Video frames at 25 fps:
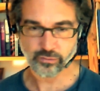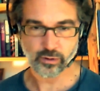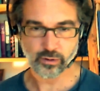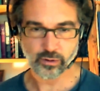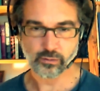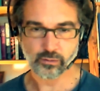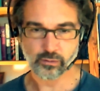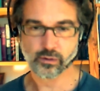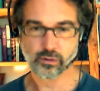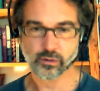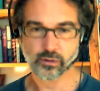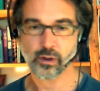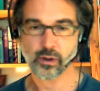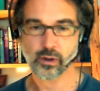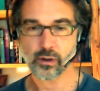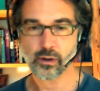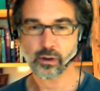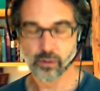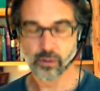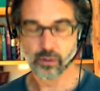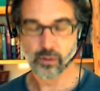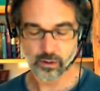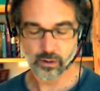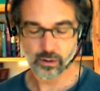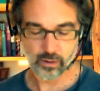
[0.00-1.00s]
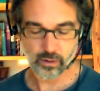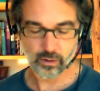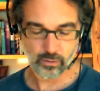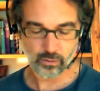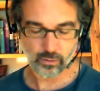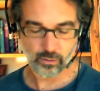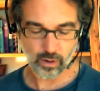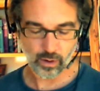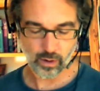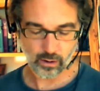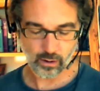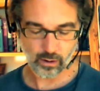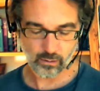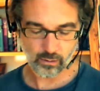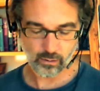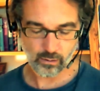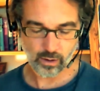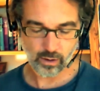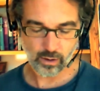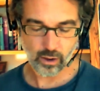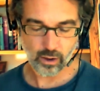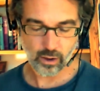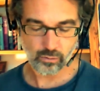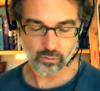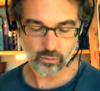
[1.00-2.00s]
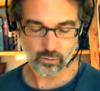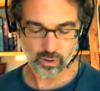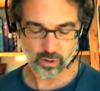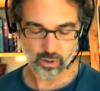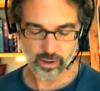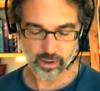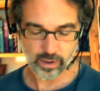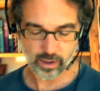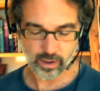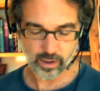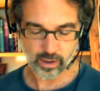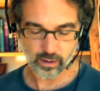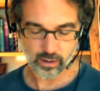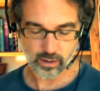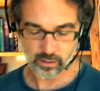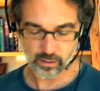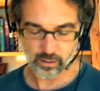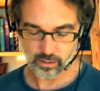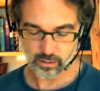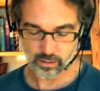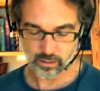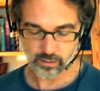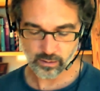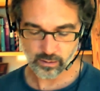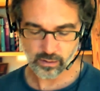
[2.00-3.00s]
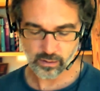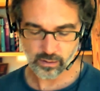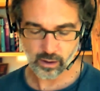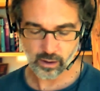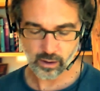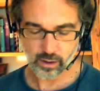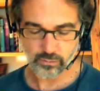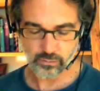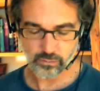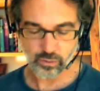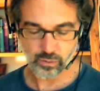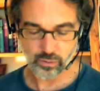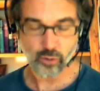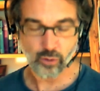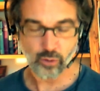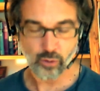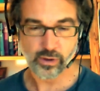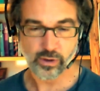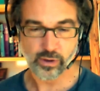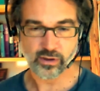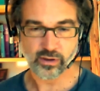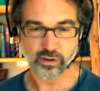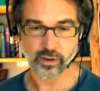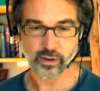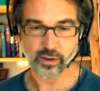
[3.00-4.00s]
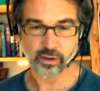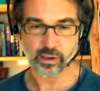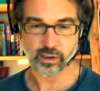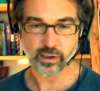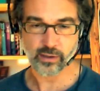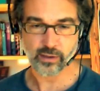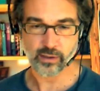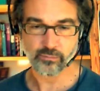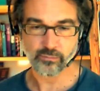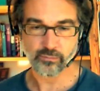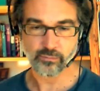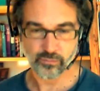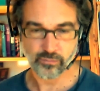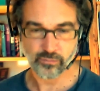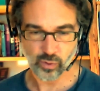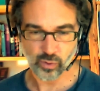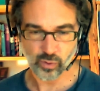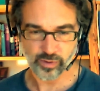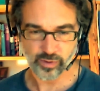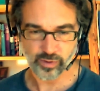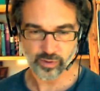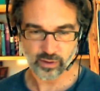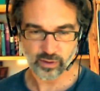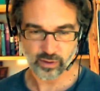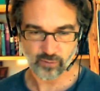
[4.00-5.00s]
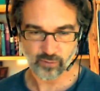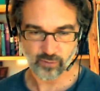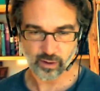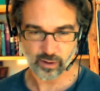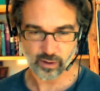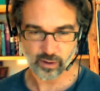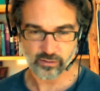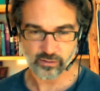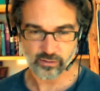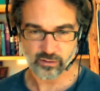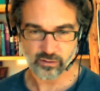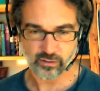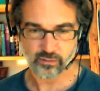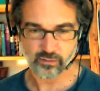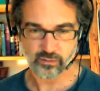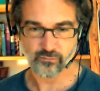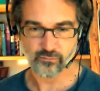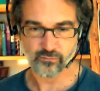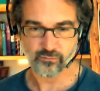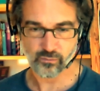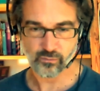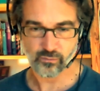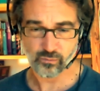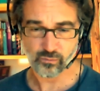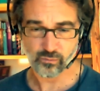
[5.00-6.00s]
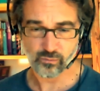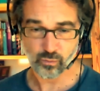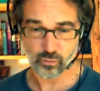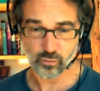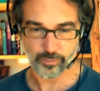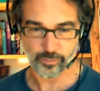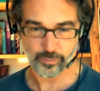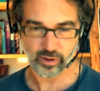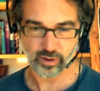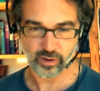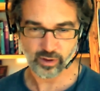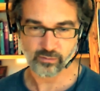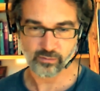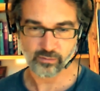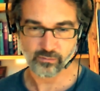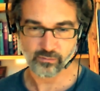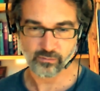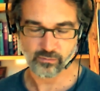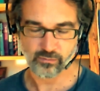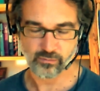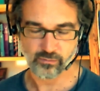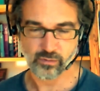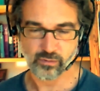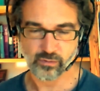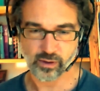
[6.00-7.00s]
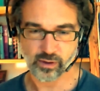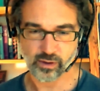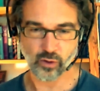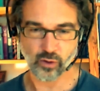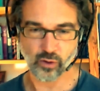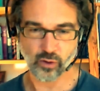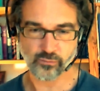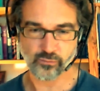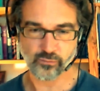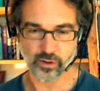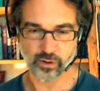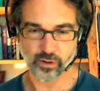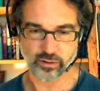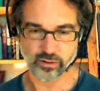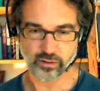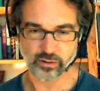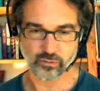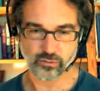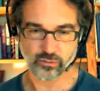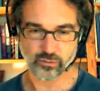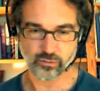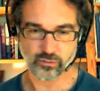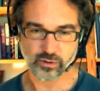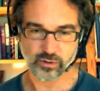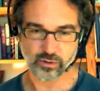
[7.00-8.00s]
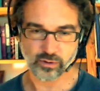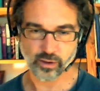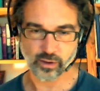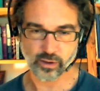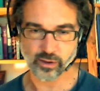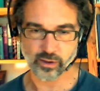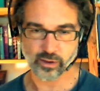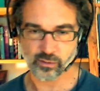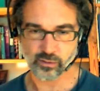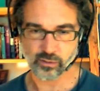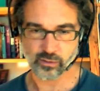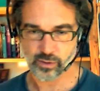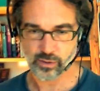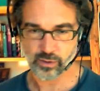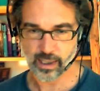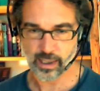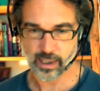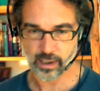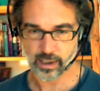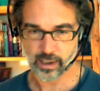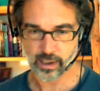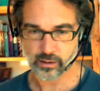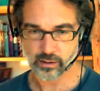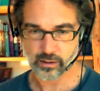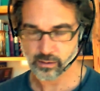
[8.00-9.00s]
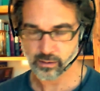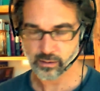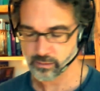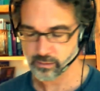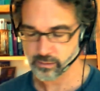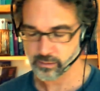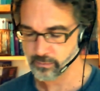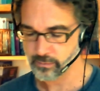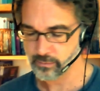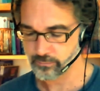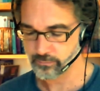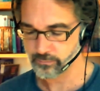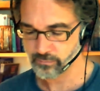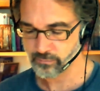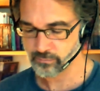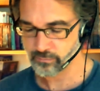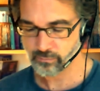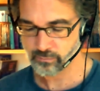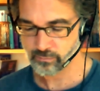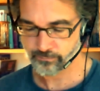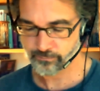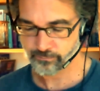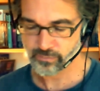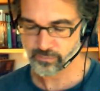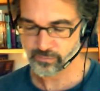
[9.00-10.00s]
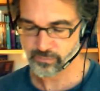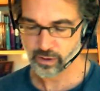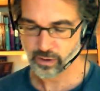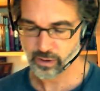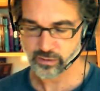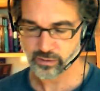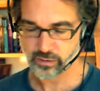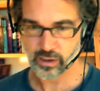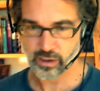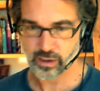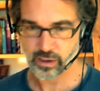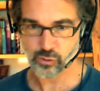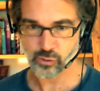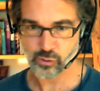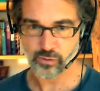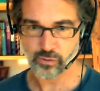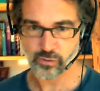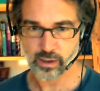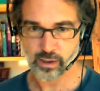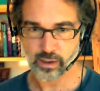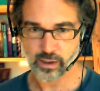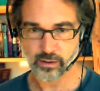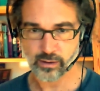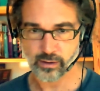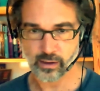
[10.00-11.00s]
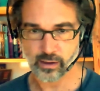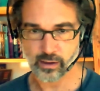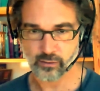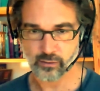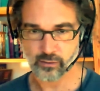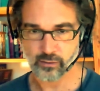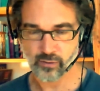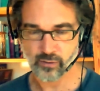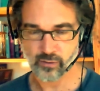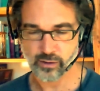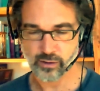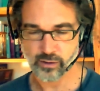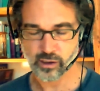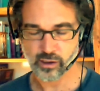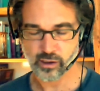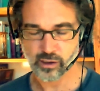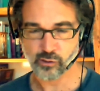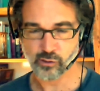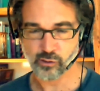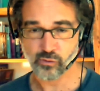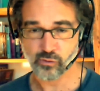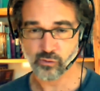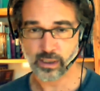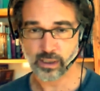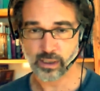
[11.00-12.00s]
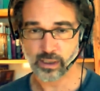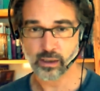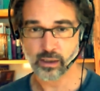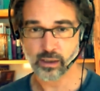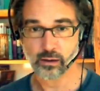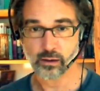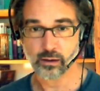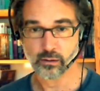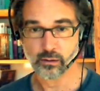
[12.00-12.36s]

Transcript: so, are only do only study domestic violence for women, in contrast to the studies we had last century, at the end of last century.